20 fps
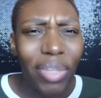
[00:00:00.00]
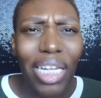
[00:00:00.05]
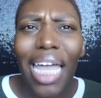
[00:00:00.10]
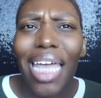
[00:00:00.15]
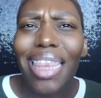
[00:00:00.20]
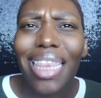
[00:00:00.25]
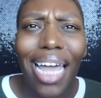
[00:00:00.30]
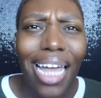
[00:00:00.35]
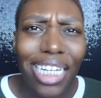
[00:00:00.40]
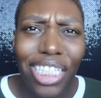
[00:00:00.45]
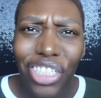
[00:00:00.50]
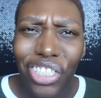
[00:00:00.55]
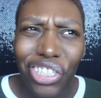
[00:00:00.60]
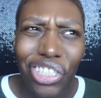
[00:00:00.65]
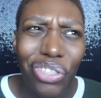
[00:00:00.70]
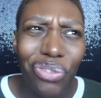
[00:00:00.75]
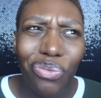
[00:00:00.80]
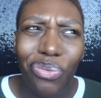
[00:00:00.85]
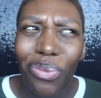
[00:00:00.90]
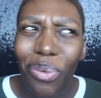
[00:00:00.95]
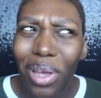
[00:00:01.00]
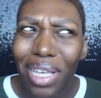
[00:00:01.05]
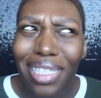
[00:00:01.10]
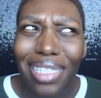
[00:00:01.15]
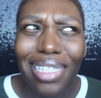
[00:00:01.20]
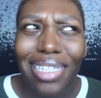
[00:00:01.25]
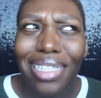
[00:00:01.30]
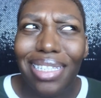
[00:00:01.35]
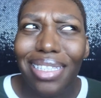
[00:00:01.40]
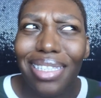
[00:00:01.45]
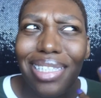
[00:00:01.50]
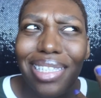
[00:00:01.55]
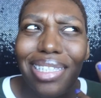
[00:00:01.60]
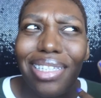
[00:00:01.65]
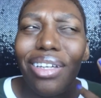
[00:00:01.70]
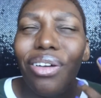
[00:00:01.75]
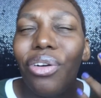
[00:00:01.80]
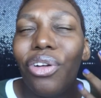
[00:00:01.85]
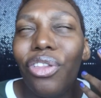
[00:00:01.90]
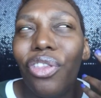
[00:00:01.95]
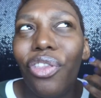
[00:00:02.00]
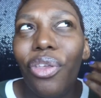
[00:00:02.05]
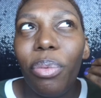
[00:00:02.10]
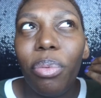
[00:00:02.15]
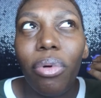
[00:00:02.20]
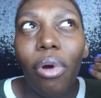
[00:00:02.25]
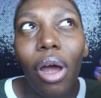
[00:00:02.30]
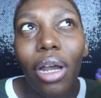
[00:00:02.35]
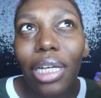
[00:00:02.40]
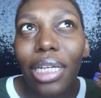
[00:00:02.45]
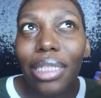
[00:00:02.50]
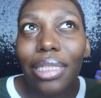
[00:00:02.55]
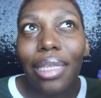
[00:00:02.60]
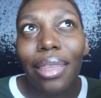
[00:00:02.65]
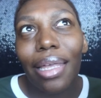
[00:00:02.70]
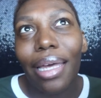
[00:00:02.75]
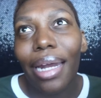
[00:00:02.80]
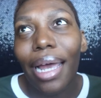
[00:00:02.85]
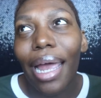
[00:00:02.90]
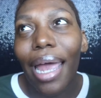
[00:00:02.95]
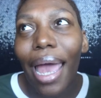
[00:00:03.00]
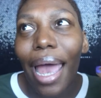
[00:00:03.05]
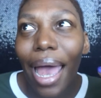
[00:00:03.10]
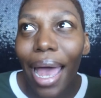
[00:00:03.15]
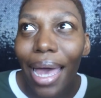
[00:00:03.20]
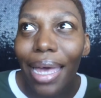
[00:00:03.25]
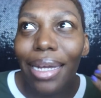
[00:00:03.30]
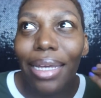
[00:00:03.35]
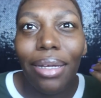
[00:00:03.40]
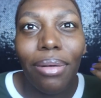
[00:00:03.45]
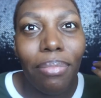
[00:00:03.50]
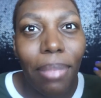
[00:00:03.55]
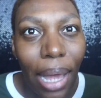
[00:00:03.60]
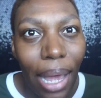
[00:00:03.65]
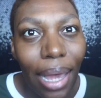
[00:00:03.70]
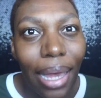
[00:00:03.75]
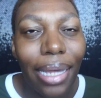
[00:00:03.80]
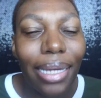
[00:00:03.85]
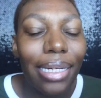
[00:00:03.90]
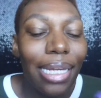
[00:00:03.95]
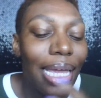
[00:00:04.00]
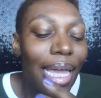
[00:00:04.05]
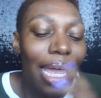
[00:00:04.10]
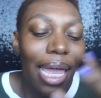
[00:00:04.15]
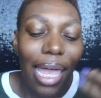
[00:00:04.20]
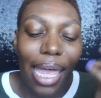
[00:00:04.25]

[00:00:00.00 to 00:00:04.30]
and that just wasn't the product that I had in mind.